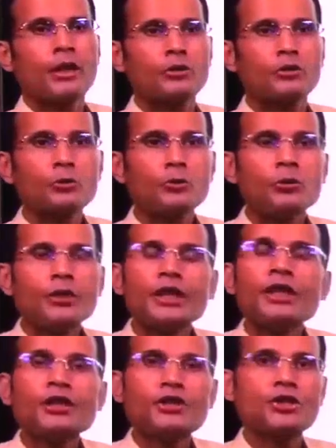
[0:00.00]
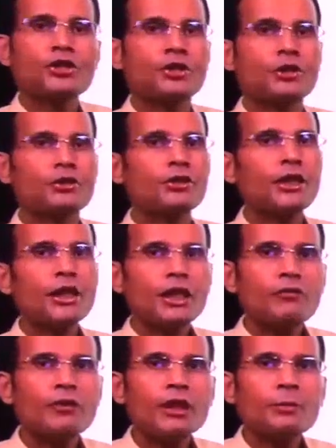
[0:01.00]
to reach the
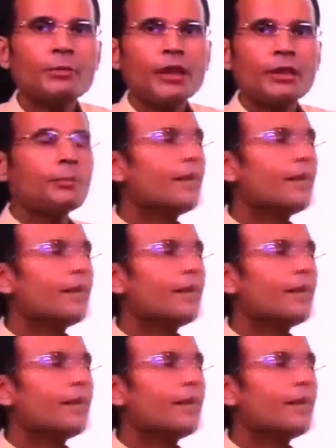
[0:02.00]
equilibrium.